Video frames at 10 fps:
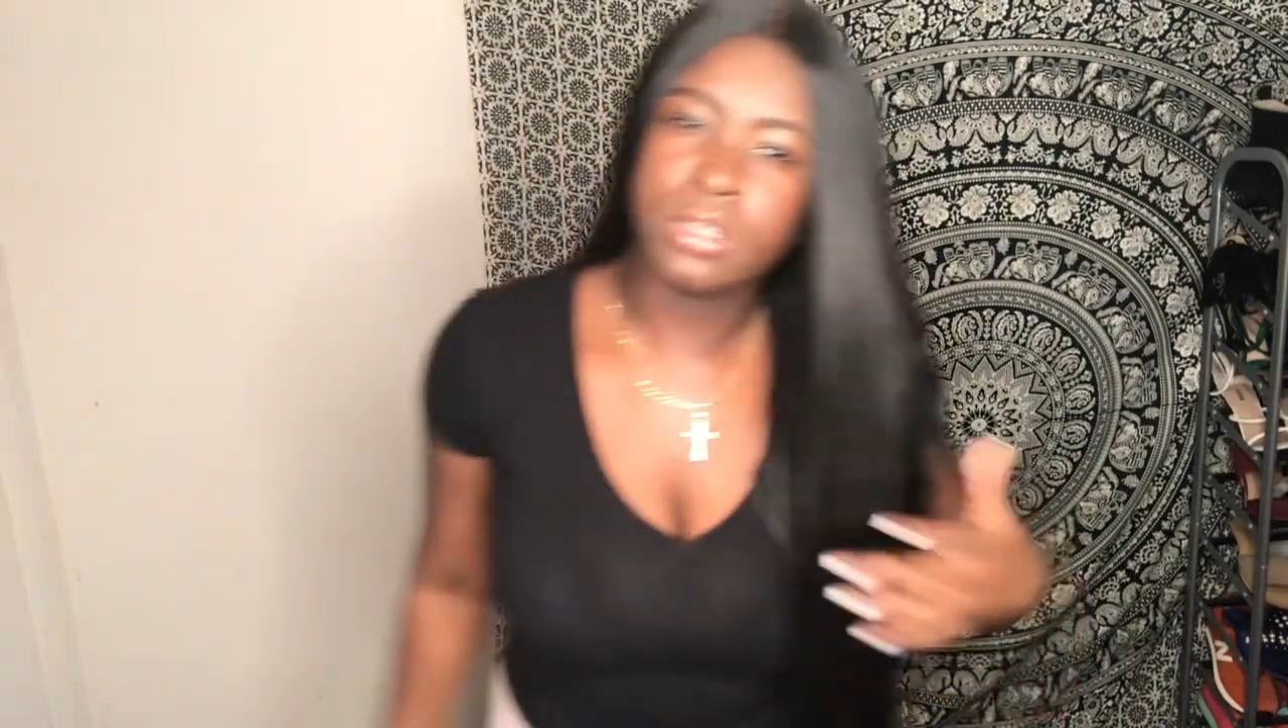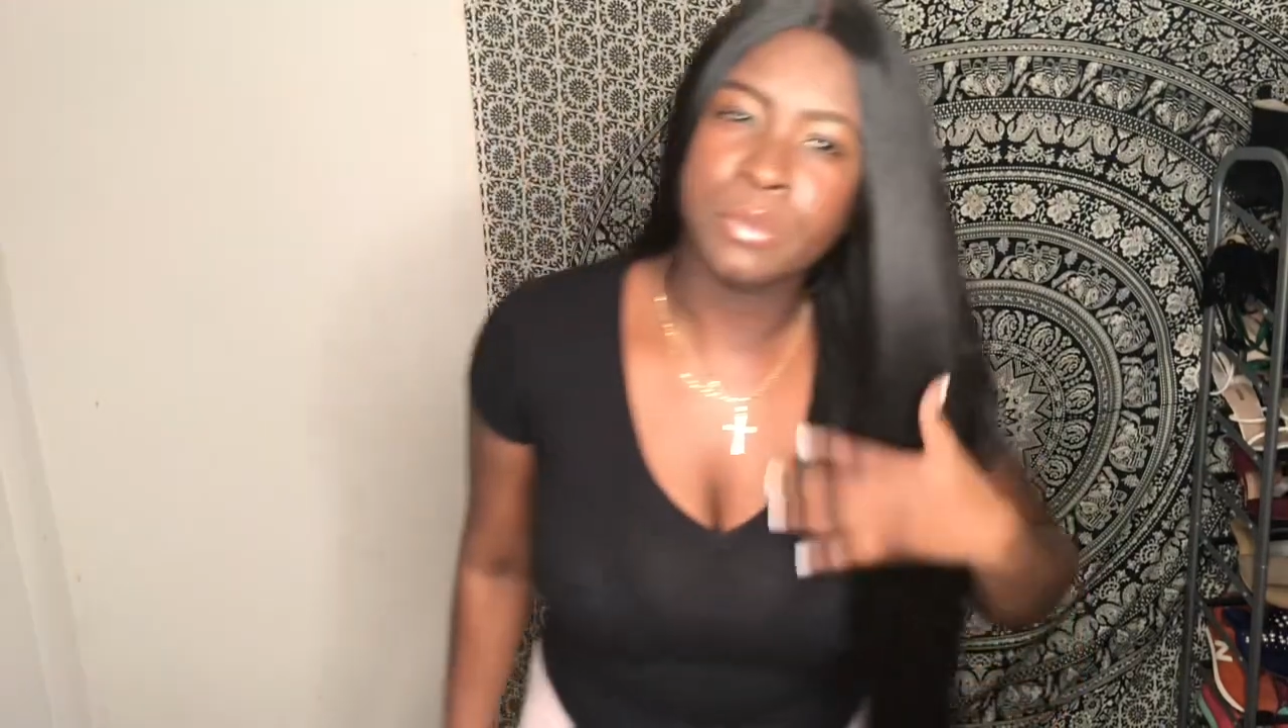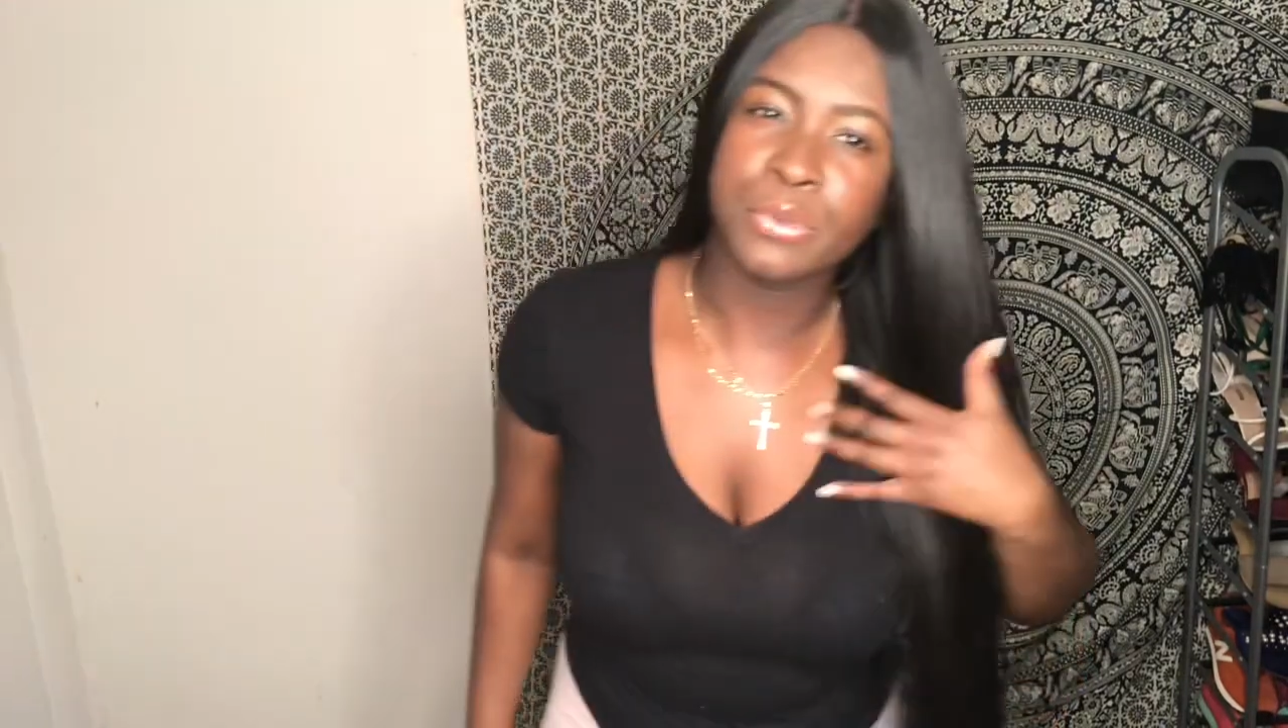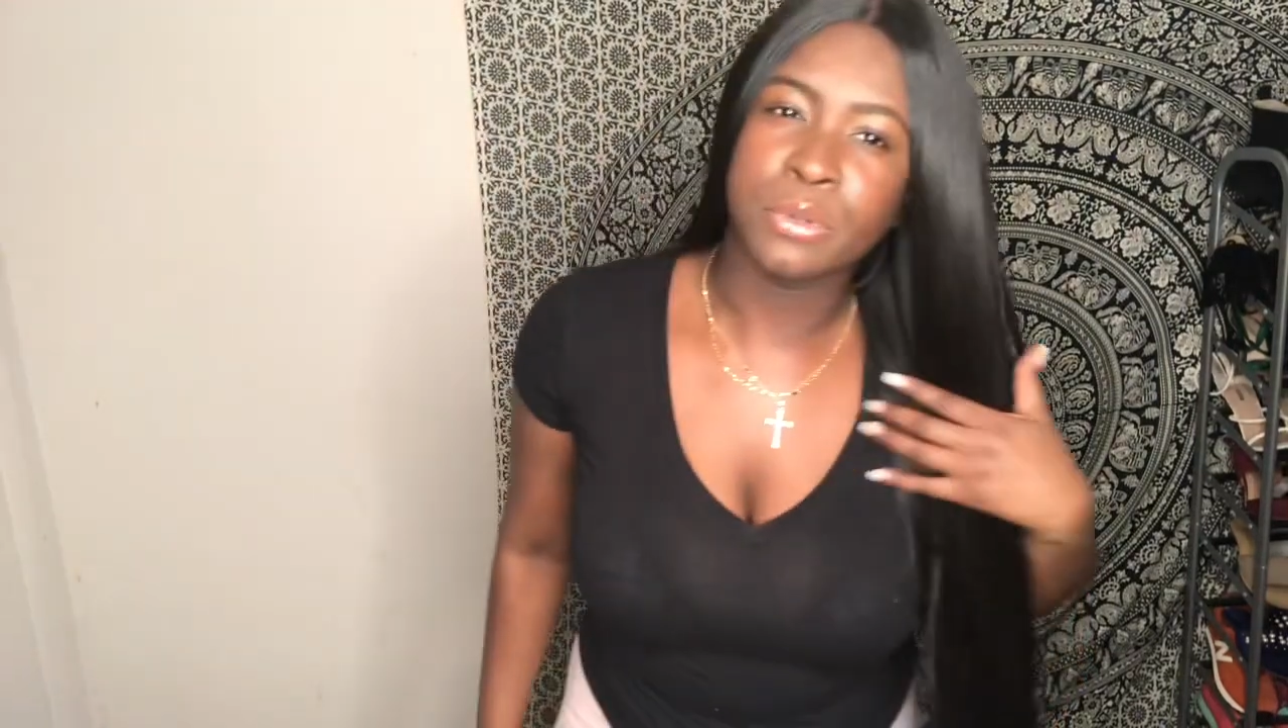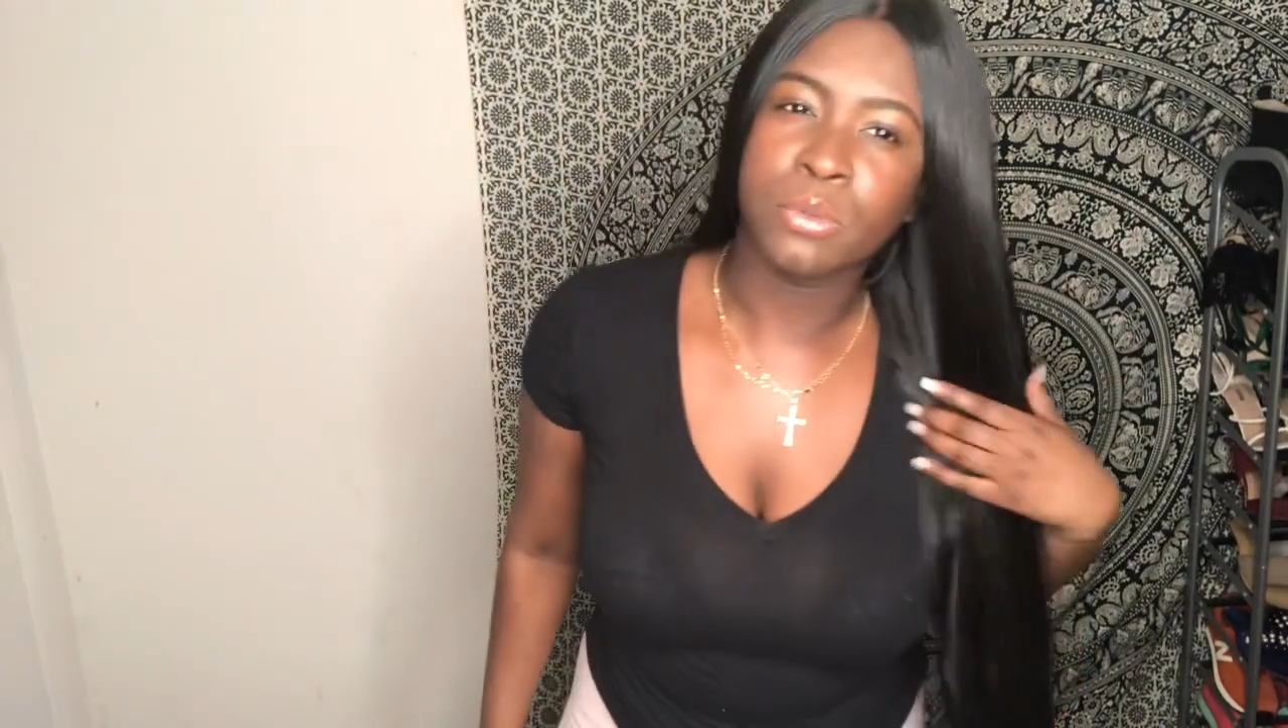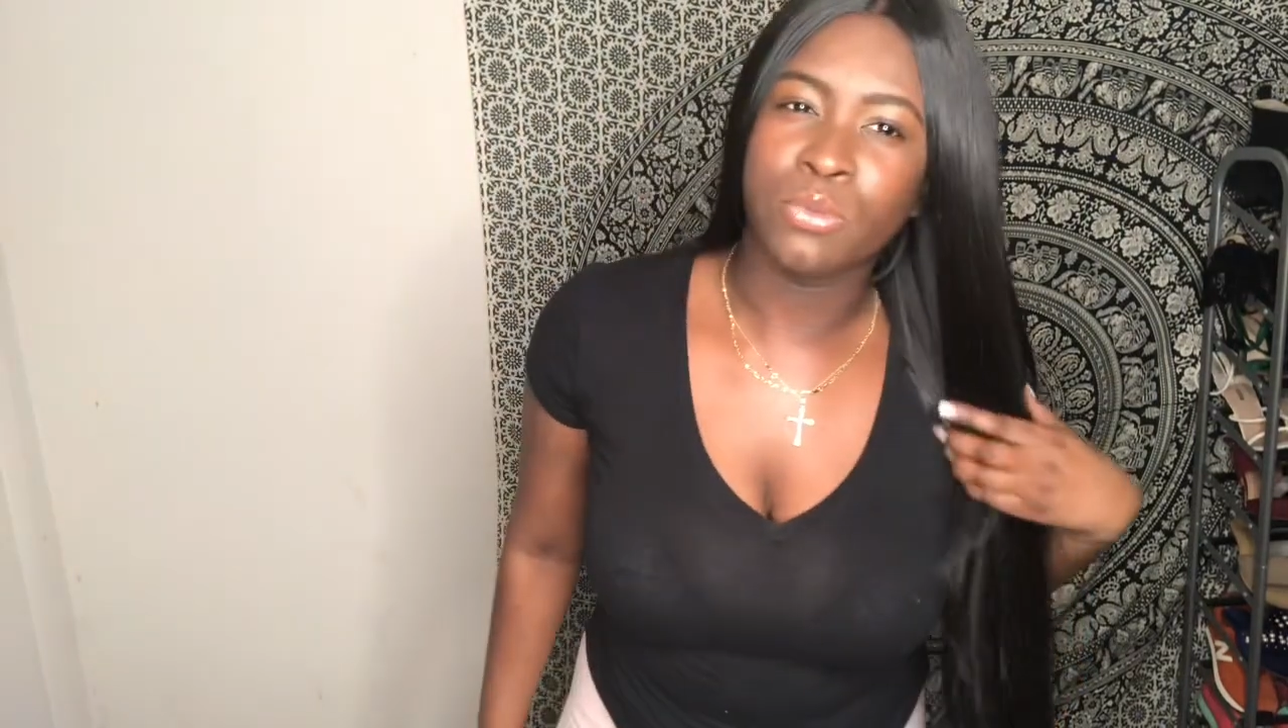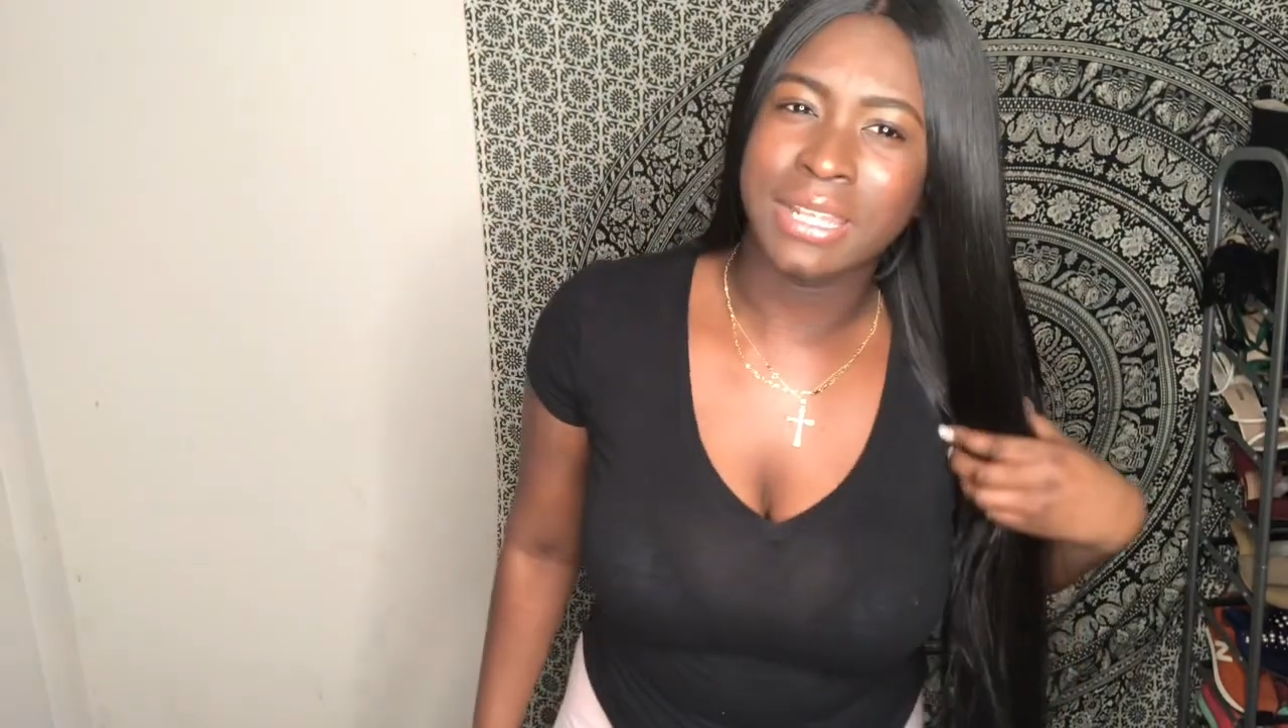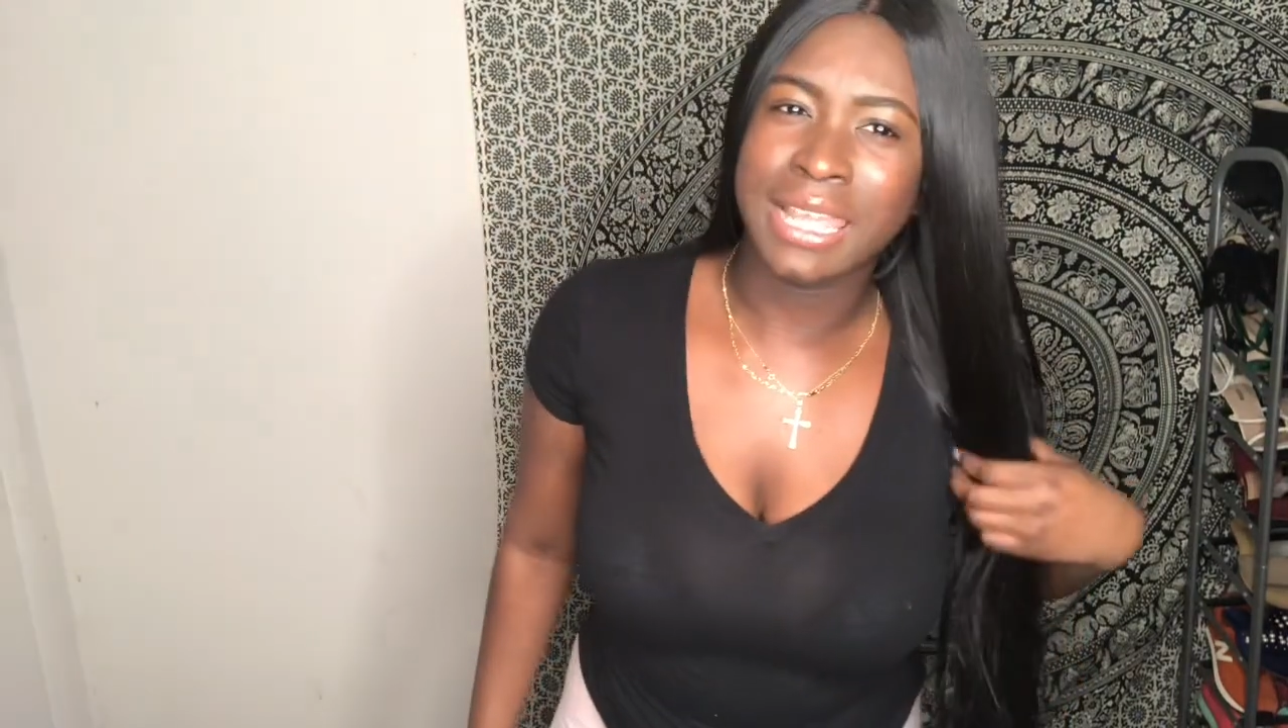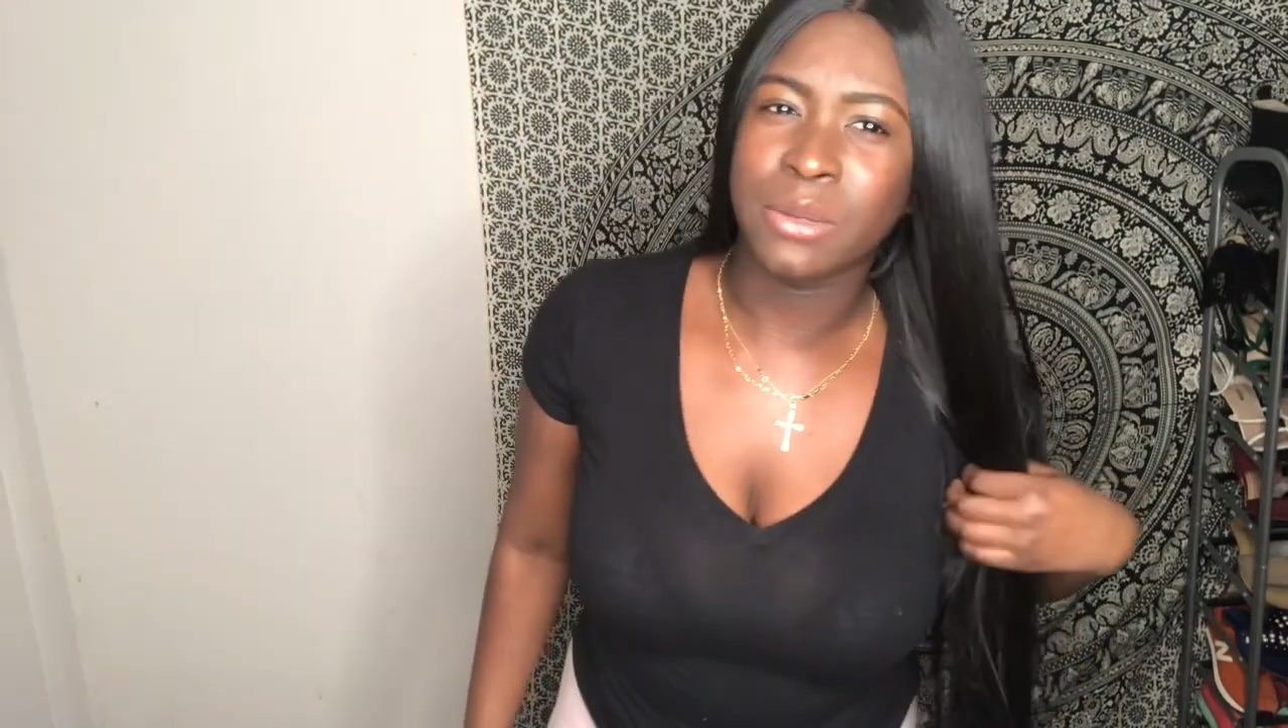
number 1,